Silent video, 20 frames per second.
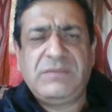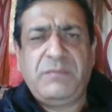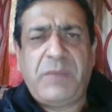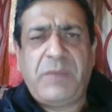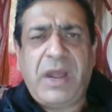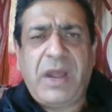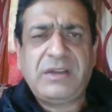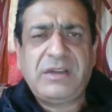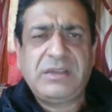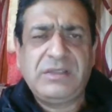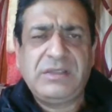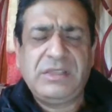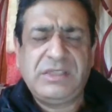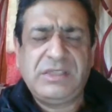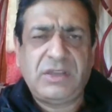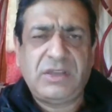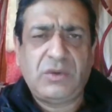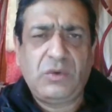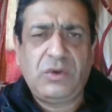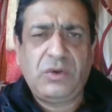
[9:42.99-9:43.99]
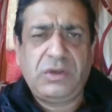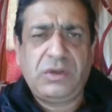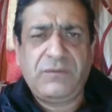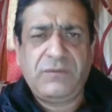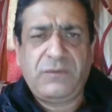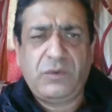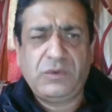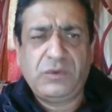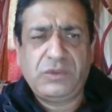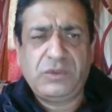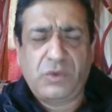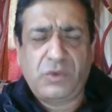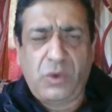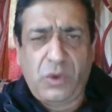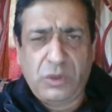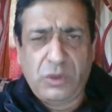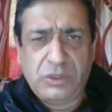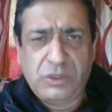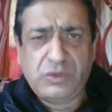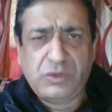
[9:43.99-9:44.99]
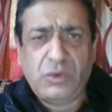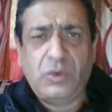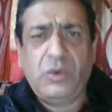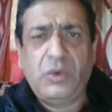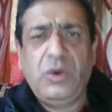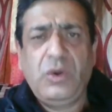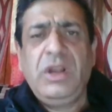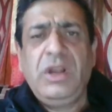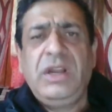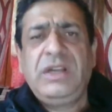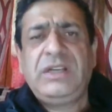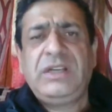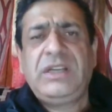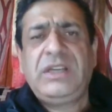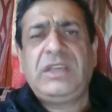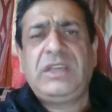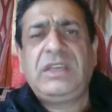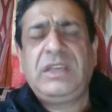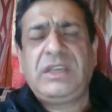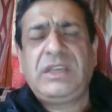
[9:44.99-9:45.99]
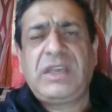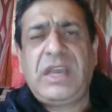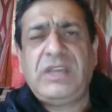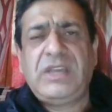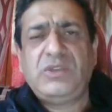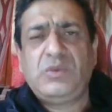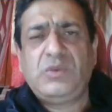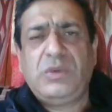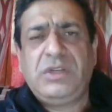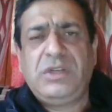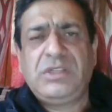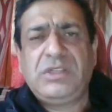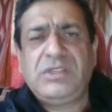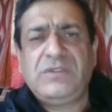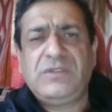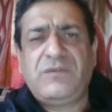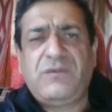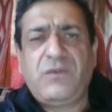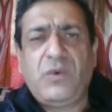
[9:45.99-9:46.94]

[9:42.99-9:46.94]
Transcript: But the security forces also taking casualties.